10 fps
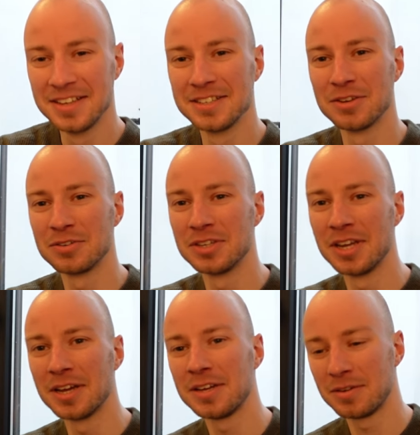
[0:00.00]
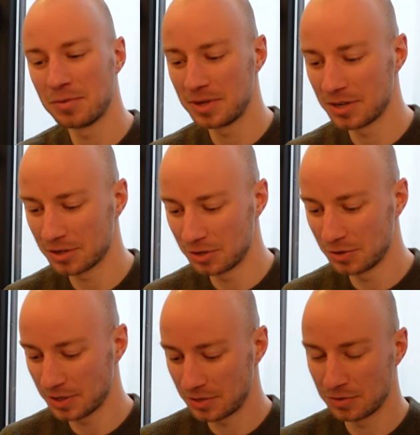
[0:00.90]
So today we are
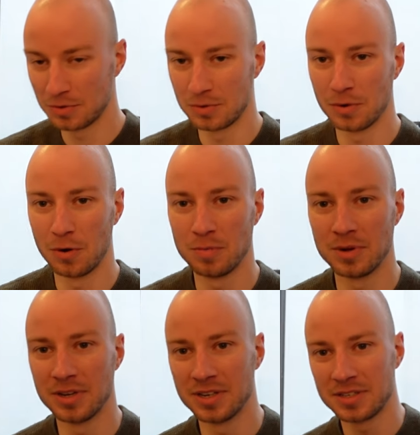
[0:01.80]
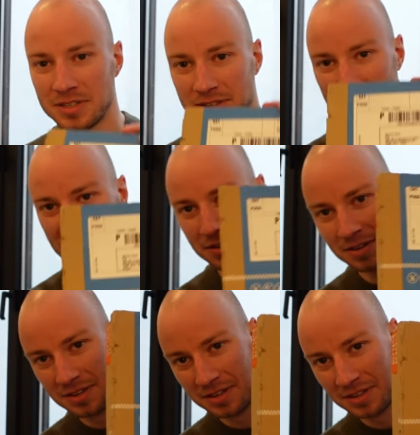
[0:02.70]
going to open this,
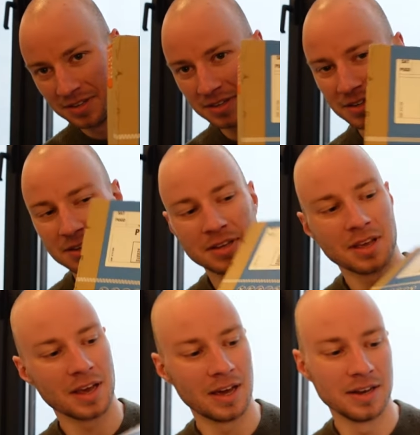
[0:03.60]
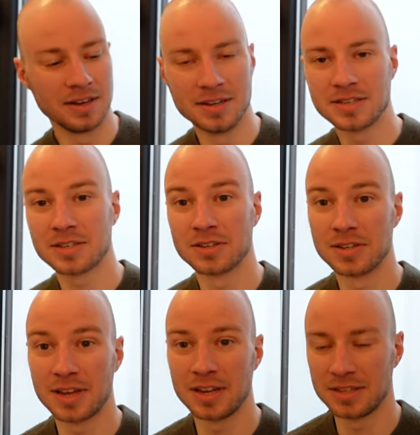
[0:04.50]
and this
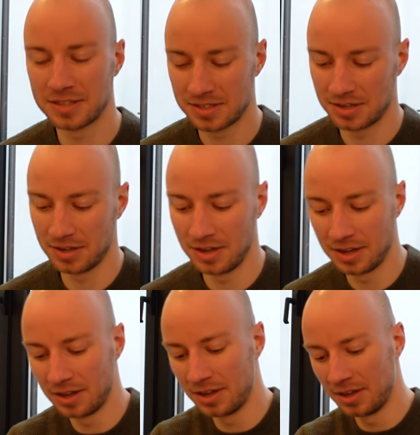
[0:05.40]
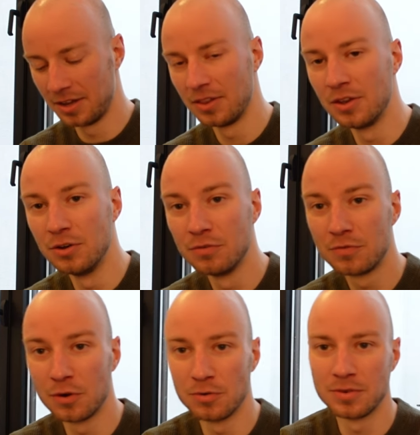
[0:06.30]
contains the new
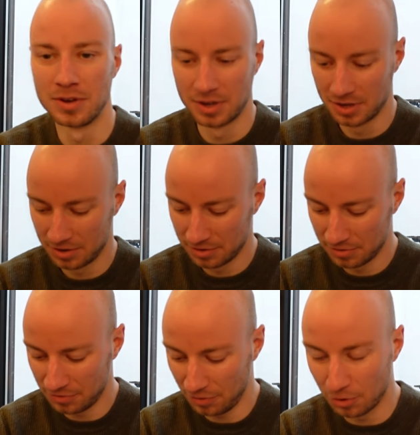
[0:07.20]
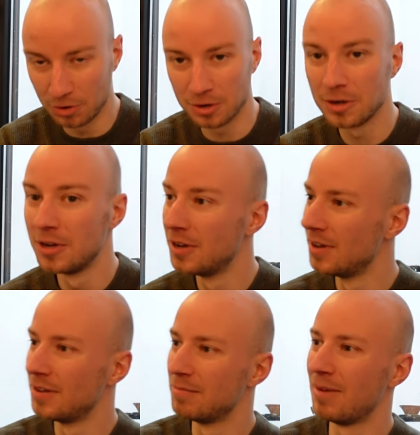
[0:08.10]
phone for
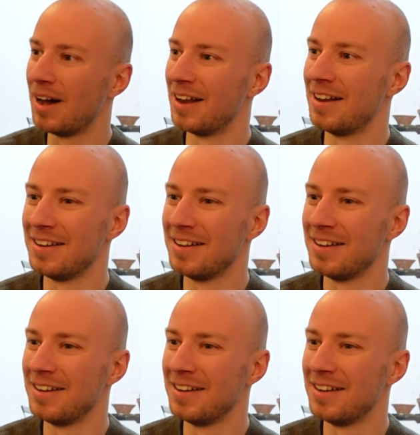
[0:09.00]
Mahal.